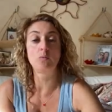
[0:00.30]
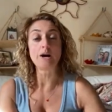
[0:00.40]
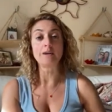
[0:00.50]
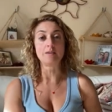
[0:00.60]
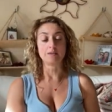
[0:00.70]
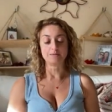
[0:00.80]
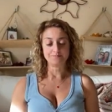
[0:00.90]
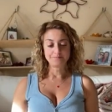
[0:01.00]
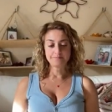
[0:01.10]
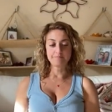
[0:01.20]
Well,
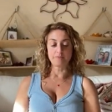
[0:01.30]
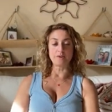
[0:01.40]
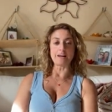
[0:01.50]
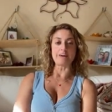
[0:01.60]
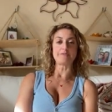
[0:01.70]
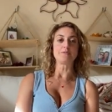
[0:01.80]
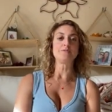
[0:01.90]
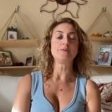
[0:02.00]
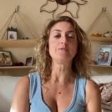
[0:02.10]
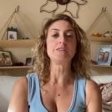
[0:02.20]
good
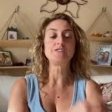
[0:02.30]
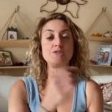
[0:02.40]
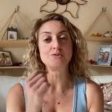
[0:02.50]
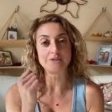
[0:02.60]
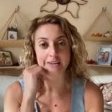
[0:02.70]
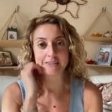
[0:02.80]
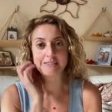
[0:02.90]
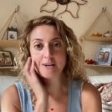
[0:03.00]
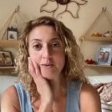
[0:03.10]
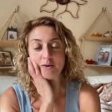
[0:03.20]
afternoon. This is your daily
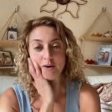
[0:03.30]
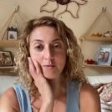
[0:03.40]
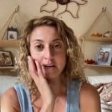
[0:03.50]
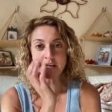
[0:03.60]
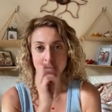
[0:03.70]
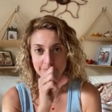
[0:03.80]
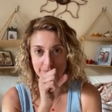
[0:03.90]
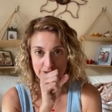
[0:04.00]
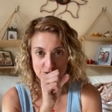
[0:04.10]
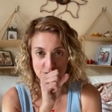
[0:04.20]
tarot card
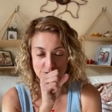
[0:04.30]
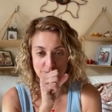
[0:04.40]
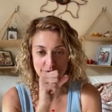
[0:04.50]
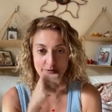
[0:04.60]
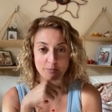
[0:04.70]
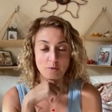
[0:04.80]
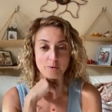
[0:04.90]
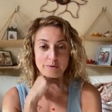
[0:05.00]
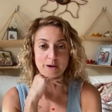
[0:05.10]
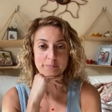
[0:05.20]
reading. Excuse me, from
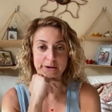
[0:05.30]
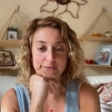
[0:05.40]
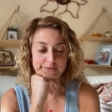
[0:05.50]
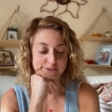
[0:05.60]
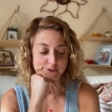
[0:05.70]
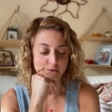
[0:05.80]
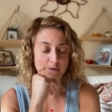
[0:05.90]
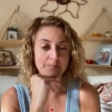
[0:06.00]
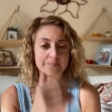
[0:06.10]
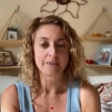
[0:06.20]
Born Without Boundaries
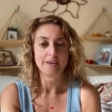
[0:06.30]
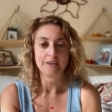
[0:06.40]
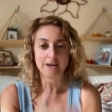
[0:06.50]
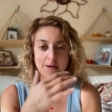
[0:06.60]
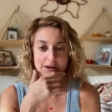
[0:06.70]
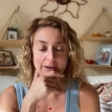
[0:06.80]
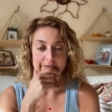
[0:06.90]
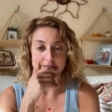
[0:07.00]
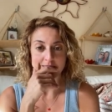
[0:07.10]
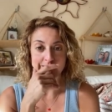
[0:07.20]
Tarot. I'm
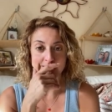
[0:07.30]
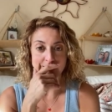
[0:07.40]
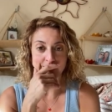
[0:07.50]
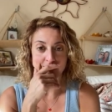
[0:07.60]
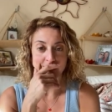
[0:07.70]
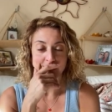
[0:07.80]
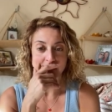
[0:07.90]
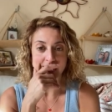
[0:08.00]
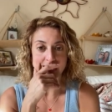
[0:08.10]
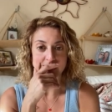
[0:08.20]
having a little dinner
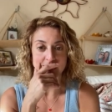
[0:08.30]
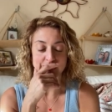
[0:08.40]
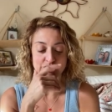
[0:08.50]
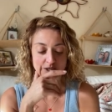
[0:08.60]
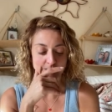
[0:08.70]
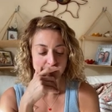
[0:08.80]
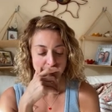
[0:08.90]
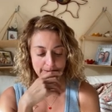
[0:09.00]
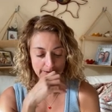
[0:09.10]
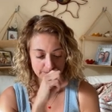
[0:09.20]
slash lunch here,
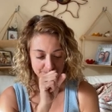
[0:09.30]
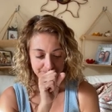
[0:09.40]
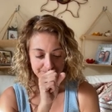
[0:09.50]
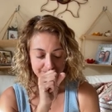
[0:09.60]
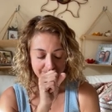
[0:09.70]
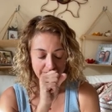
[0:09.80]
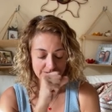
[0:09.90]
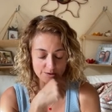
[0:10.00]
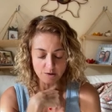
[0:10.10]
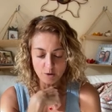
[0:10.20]

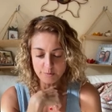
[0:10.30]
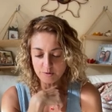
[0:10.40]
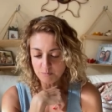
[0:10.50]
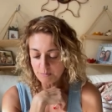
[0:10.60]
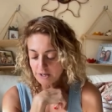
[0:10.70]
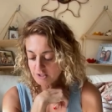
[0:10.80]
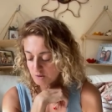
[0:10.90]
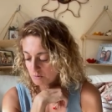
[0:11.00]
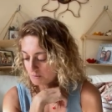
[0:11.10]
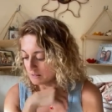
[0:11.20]
so I hope you can be
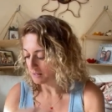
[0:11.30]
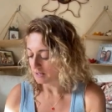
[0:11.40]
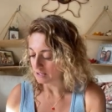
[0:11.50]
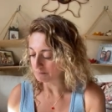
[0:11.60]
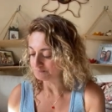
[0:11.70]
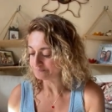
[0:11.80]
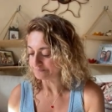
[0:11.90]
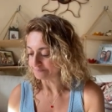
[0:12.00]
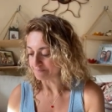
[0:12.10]
patient with me. I